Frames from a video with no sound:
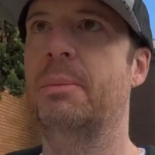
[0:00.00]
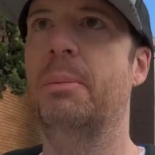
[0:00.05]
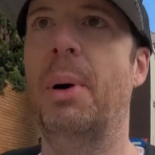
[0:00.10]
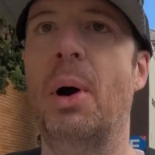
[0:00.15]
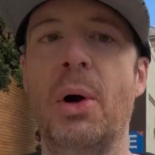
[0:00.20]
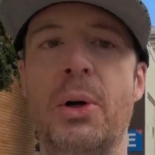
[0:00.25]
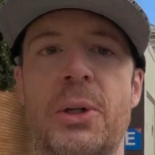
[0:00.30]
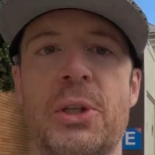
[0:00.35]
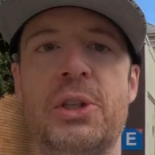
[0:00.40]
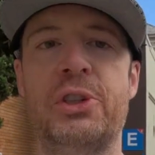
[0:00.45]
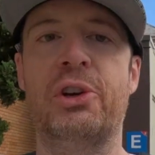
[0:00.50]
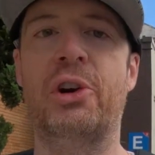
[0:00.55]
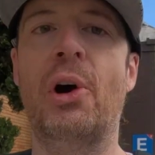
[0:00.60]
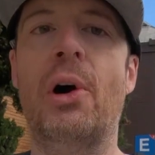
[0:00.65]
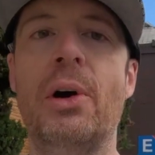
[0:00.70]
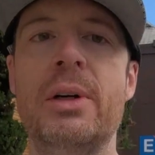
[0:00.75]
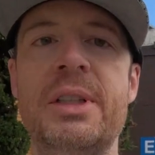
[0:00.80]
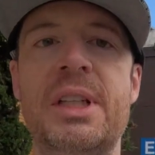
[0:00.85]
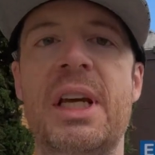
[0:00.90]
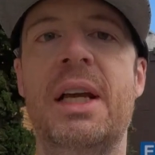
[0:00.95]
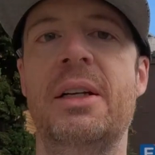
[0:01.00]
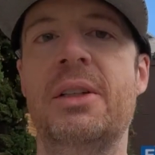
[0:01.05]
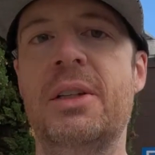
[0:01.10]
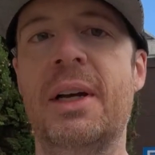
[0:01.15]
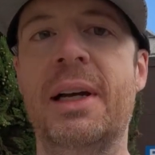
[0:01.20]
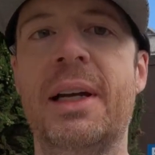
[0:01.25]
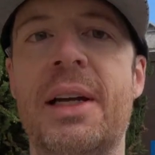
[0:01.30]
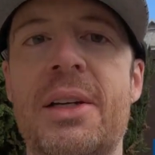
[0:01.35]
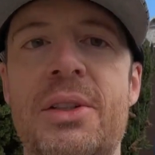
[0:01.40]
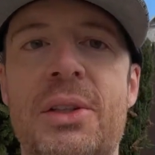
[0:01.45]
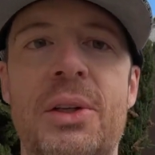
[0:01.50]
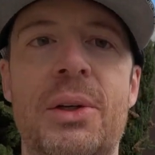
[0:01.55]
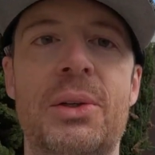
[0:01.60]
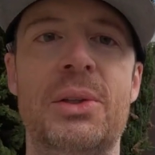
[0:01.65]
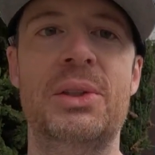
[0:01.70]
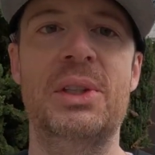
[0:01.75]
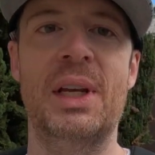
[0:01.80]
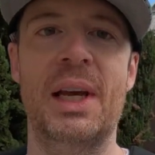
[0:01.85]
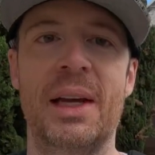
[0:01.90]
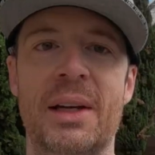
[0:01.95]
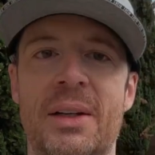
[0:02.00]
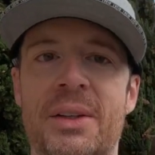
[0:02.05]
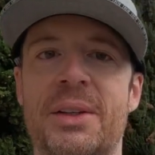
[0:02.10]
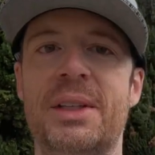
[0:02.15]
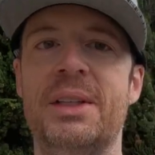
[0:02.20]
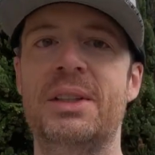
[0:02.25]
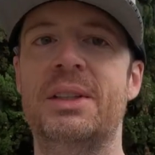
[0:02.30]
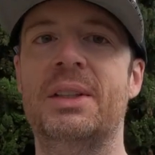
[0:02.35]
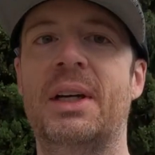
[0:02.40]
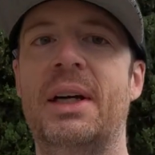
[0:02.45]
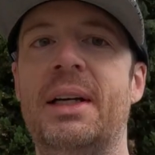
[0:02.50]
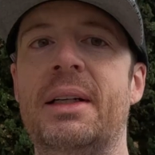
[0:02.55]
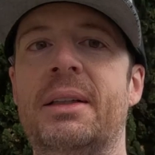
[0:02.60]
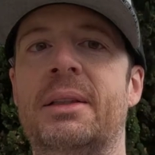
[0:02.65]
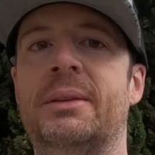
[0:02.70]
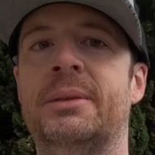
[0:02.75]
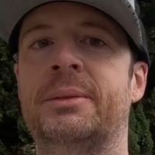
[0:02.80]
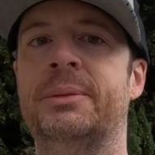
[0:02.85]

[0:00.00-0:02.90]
bonus content, I guess you could say, on this side.